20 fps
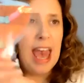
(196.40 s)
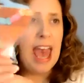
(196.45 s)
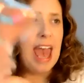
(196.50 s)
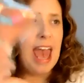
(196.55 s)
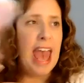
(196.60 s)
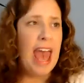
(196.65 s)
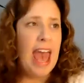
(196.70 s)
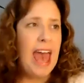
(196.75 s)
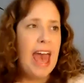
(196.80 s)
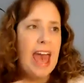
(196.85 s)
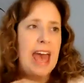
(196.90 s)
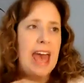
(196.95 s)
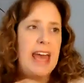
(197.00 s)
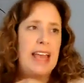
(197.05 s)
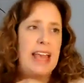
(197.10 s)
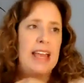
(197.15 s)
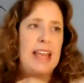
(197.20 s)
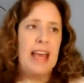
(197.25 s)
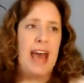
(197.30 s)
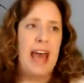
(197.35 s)

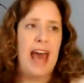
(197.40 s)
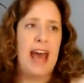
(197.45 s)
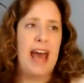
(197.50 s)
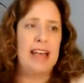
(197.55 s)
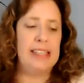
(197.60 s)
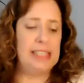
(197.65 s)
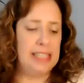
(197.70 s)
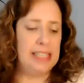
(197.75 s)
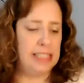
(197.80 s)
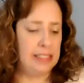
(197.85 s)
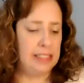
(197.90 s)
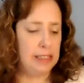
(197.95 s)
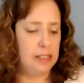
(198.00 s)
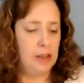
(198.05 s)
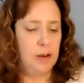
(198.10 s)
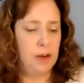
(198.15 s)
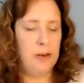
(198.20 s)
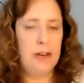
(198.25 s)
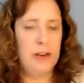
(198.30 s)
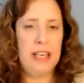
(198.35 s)
And as he
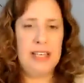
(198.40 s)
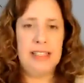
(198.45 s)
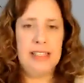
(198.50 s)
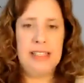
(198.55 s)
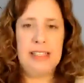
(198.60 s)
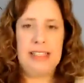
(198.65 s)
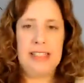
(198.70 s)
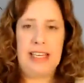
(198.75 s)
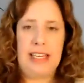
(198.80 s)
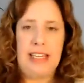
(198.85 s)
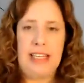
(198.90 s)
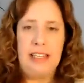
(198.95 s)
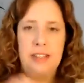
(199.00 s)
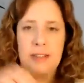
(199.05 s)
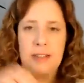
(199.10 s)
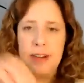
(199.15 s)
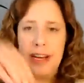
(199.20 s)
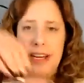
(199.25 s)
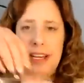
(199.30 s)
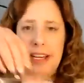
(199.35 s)
sowed his
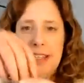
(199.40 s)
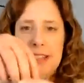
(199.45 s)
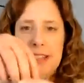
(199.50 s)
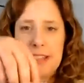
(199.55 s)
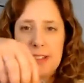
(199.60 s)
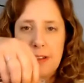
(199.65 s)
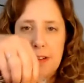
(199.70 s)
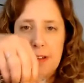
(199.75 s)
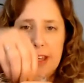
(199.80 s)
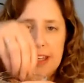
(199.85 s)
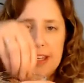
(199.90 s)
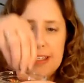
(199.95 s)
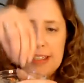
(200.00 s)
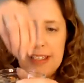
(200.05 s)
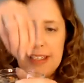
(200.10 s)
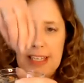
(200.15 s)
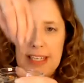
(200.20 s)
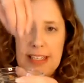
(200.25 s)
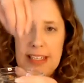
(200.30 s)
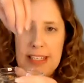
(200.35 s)
seeds, right, he's sowing
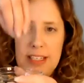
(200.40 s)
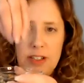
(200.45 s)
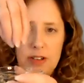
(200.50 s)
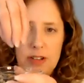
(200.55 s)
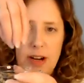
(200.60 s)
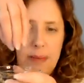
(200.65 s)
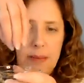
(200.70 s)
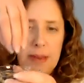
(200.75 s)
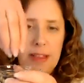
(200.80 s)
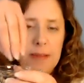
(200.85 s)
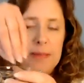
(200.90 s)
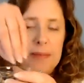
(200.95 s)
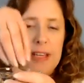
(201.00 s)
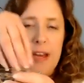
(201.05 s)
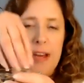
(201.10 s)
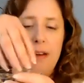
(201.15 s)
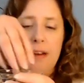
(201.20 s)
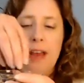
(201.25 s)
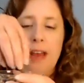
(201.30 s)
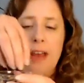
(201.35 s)
his seeds, he's dropping them
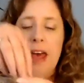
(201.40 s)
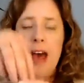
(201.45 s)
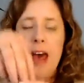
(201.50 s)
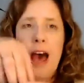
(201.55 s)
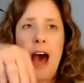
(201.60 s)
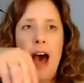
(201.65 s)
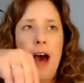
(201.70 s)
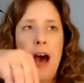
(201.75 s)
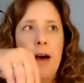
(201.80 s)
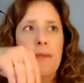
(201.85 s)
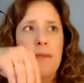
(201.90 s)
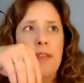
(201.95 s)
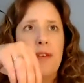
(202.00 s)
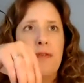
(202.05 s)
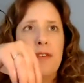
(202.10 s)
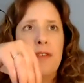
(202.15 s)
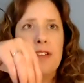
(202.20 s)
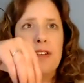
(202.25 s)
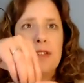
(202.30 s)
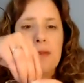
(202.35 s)
down. The
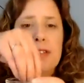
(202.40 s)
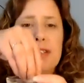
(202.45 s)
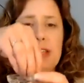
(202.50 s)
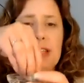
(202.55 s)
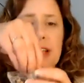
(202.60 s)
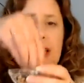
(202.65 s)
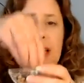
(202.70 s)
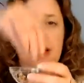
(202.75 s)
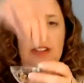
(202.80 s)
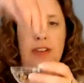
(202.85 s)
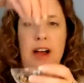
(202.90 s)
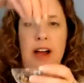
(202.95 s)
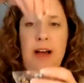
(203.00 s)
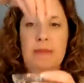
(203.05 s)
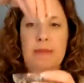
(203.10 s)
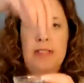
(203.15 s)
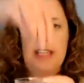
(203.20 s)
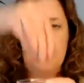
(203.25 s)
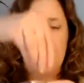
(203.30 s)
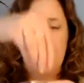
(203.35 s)
first ones that he
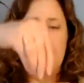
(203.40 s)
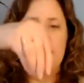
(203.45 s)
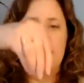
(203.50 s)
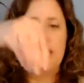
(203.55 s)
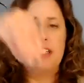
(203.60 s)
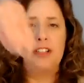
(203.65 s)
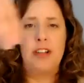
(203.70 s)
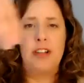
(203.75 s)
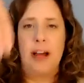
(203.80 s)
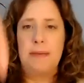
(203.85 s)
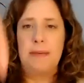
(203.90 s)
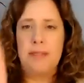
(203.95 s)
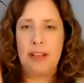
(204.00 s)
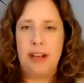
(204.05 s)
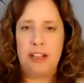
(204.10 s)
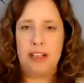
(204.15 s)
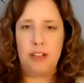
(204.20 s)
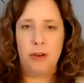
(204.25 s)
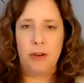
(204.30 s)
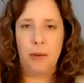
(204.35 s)
drops, he actually drops
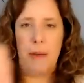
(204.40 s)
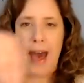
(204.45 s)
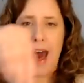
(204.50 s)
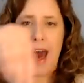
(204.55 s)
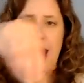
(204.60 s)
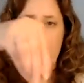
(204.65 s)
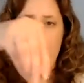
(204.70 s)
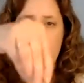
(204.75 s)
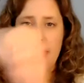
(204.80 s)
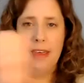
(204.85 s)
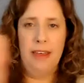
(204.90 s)
onto a path.